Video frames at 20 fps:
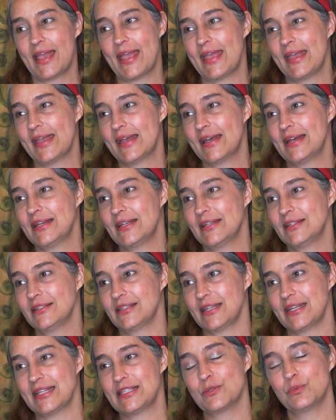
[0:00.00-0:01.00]
And
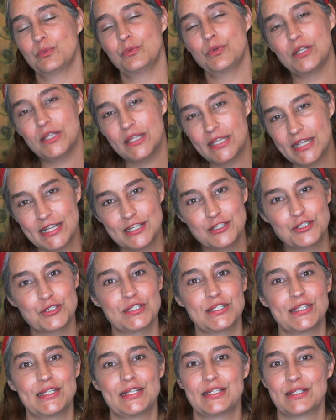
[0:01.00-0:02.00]
it's really
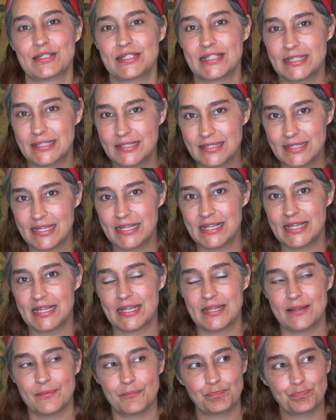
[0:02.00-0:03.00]
interesting to
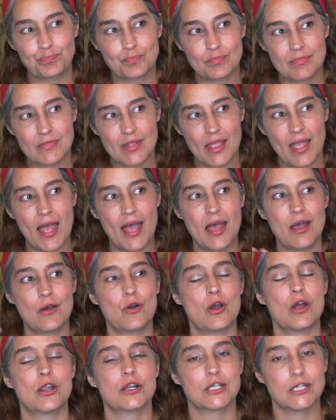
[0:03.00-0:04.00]
see
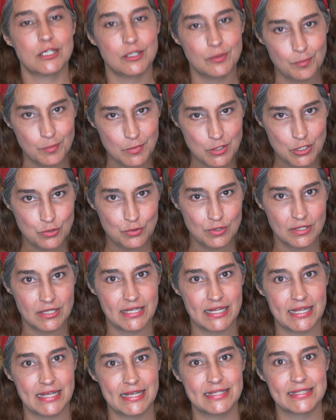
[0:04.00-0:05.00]
how our
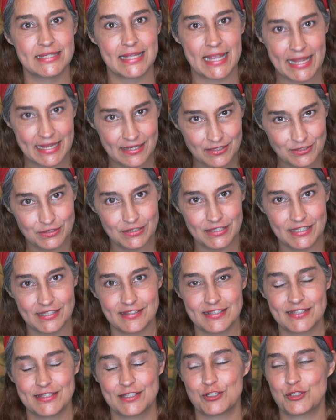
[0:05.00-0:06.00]
community is handling
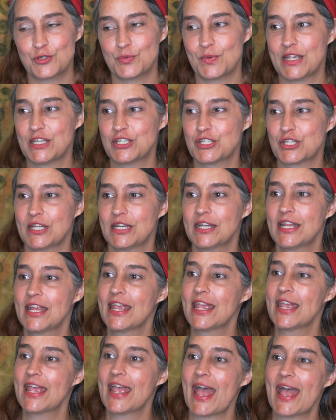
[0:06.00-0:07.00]
the situation.
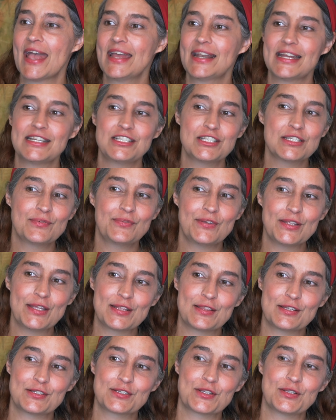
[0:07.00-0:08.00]
And I just feel
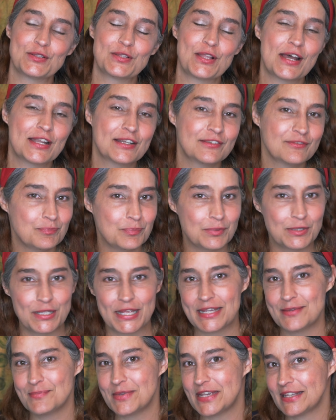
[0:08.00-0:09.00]
like there's a lot of
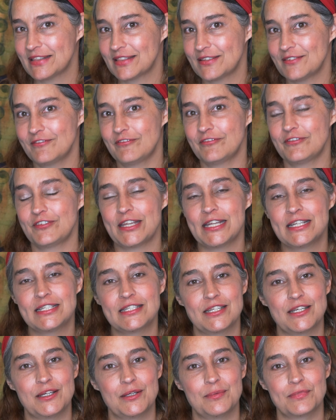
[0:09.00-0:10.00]
blaming the
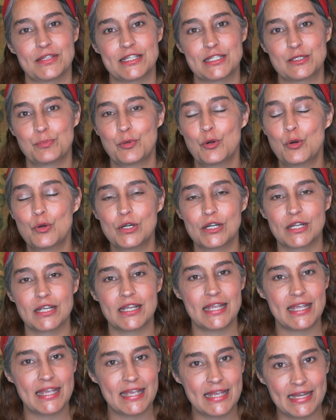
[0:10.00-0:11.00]
victim, this poor
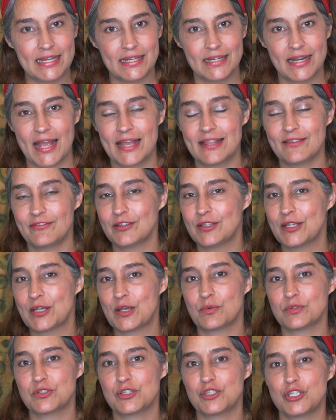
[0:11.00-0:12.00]
kid. I feel like
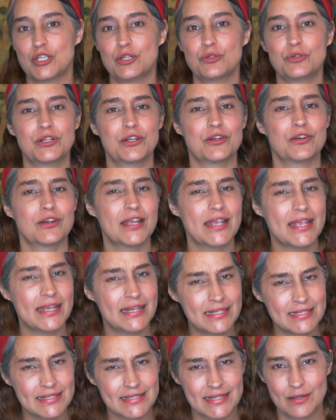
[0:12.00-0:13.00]
children are
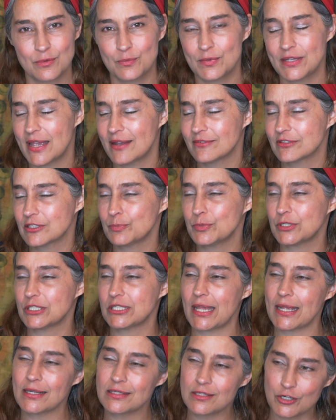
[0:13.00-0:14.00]
innocent. We have to
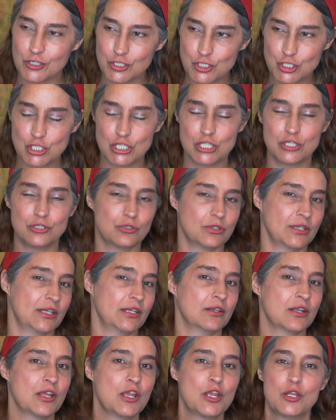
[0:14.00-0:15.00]
protect our
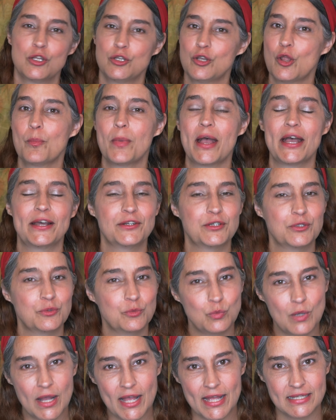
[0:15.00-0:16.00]
children no matter
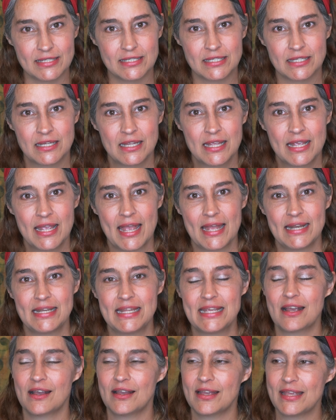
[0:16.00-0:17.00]
what. And
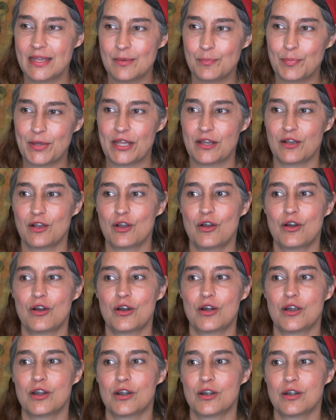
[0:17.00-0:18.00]
he got hit by a
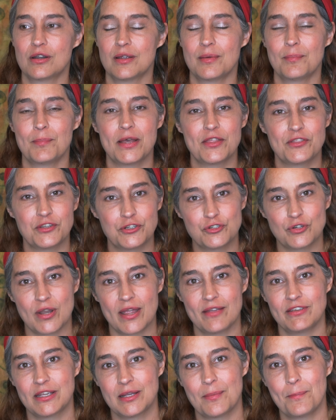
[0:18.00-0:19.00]
car, a mother
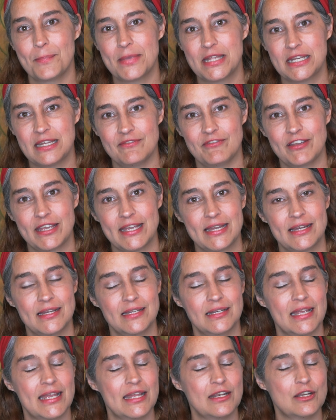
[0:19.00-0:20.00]
driving a
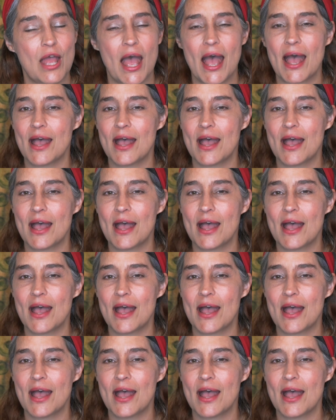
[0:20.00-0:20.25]
minivan, and